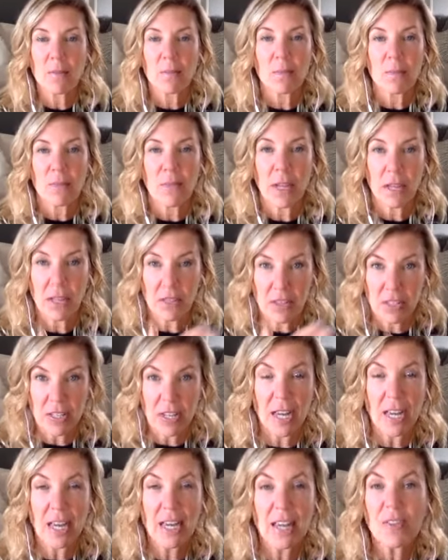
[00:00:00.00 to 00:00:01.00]
a
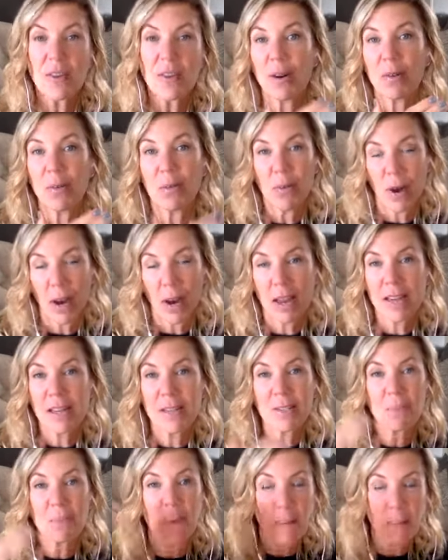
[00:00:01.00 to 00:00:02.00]
day that I
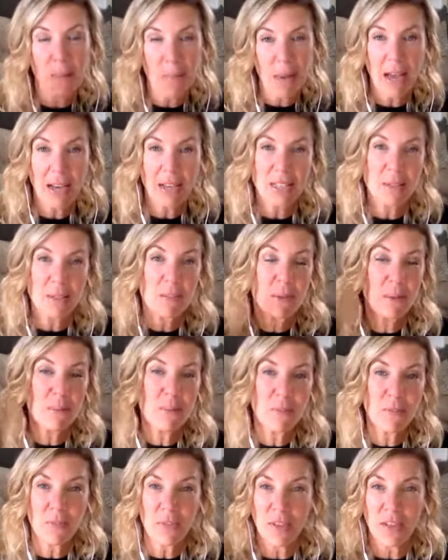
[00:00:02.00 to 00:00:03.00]
raised my maximum
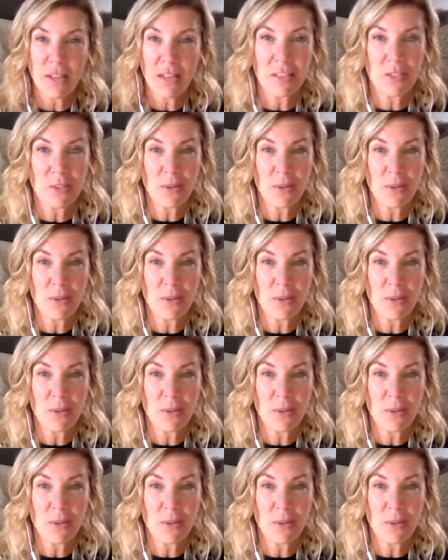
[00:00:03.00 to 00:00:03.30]
of this,